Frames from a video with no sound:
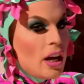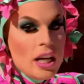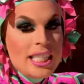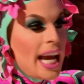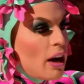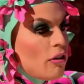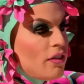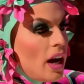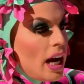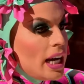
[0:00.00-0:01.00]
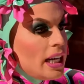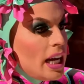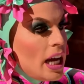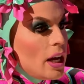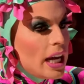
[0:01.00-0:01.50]
terrified yeah.
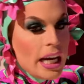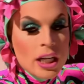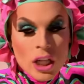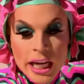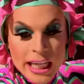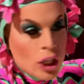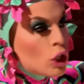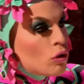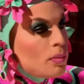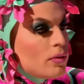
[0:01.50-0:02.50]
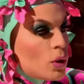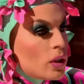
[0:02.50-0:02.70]
in like in the grip of total